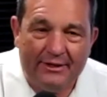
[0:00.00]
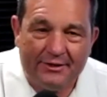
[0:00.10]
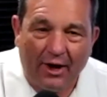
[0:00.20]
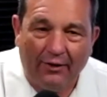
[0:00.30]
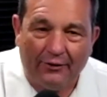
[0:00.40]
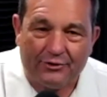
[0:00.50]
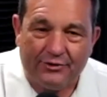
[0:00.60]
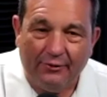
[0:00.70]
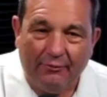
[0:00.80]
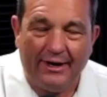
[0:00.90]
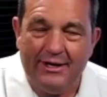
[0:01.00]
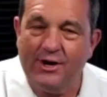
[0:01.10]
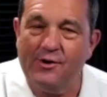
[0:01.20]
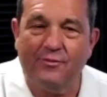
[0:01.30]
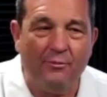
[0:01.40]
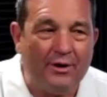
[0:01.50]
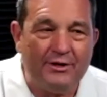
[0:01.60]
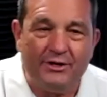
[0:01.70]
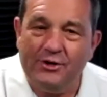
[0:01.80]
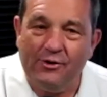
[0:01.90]
Well, how do you go from 1 to
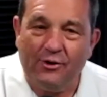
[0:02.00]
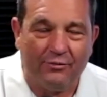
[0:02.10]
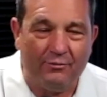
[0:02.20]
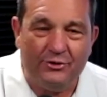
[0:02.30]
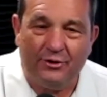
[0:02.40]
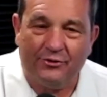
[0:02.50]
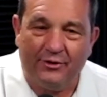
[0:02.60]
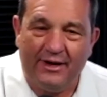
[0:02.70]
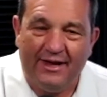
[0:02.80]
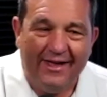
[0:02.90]
2 or from 2 to 3?